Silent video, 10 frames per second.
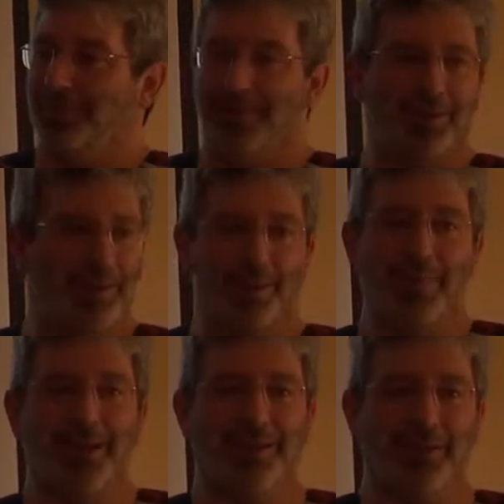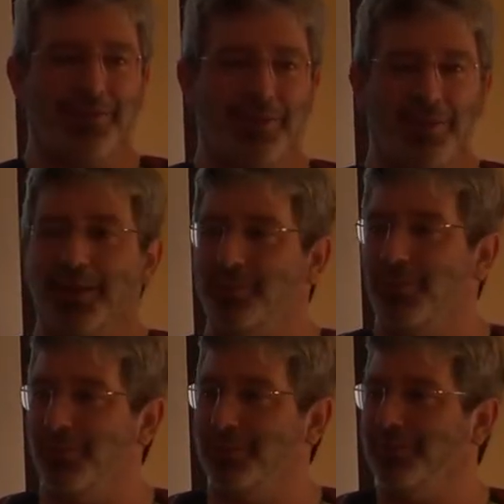you know, in my case, the dead
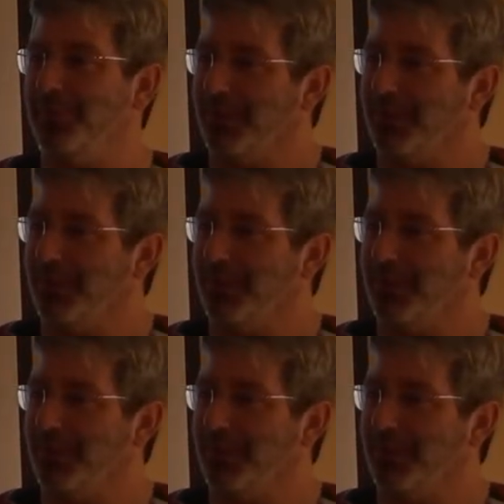bird